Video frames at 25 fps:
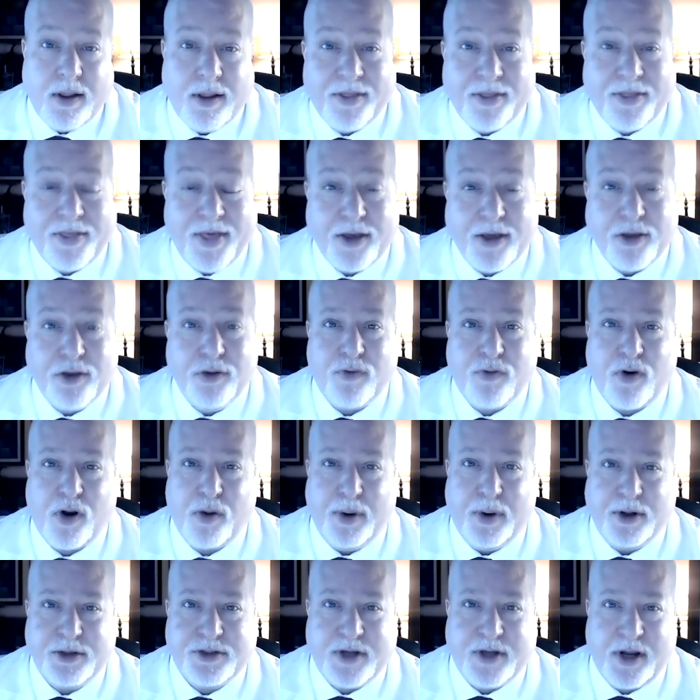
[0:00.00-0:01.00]
Thank you very
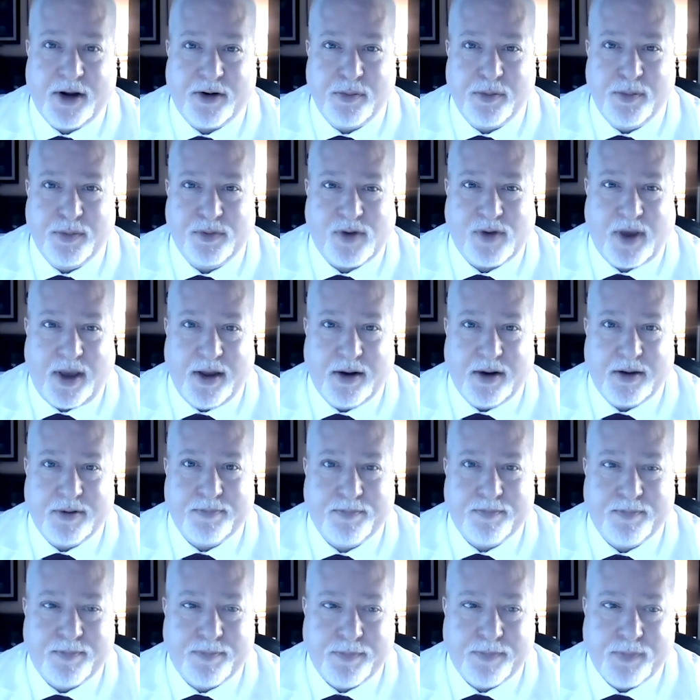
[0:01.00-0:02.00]
much, Dr. Mosqueda.
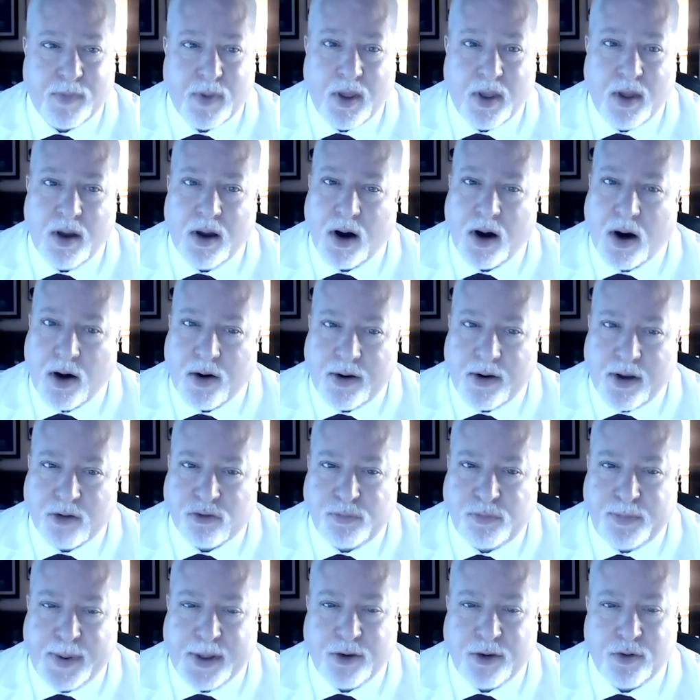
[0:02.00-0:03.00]
Our next
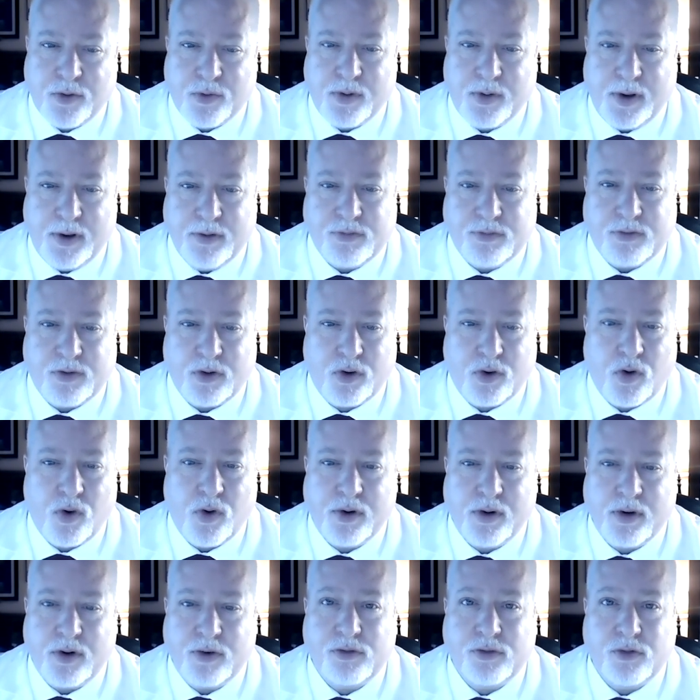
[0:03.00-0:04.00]
speaker is the
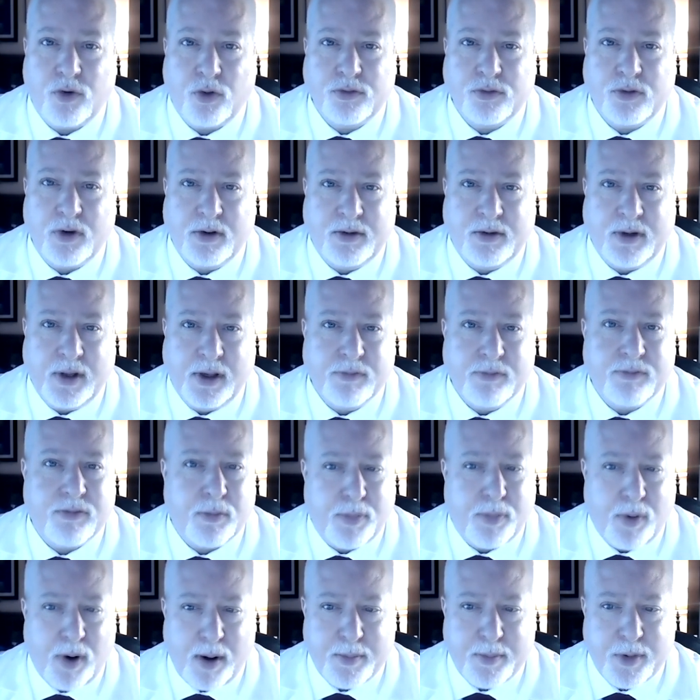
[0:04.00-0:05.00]
current Associate Dean for
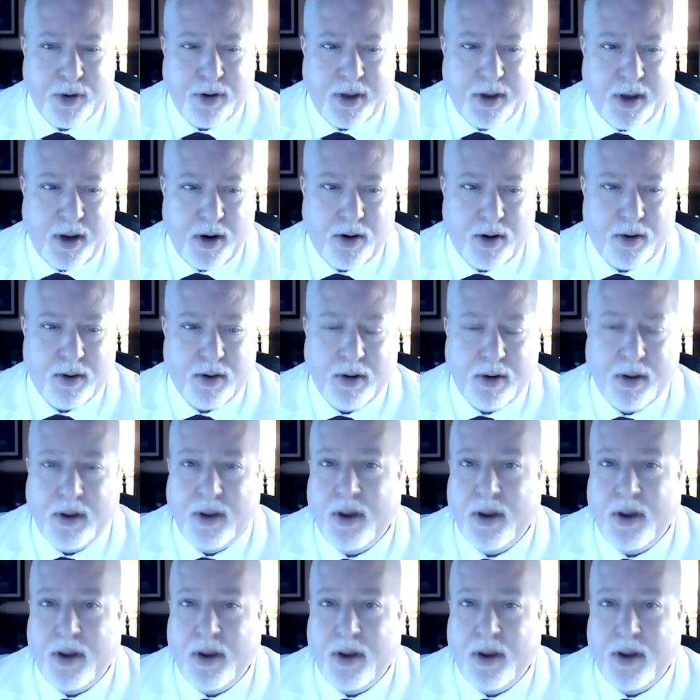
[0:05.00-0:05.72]
Primary Care